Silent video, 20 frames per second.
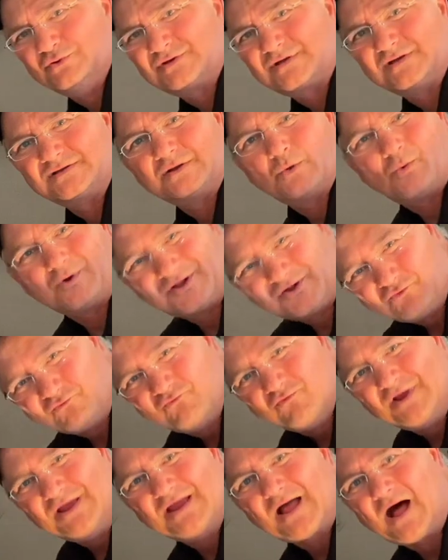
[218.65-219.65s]
because they wanted to
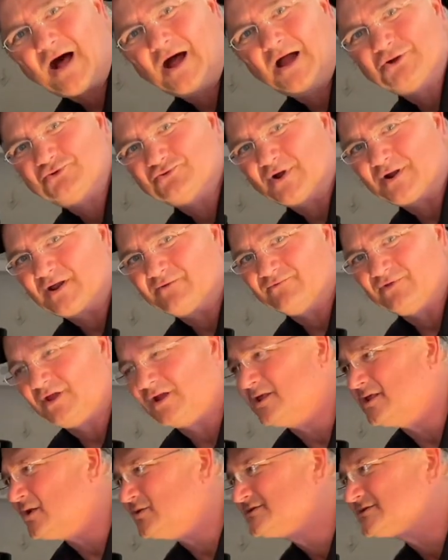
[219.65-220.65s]
rehydrate everything.
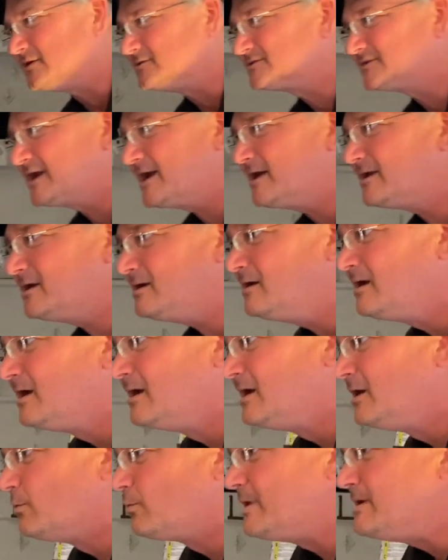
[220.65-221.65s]
And then Sultana, we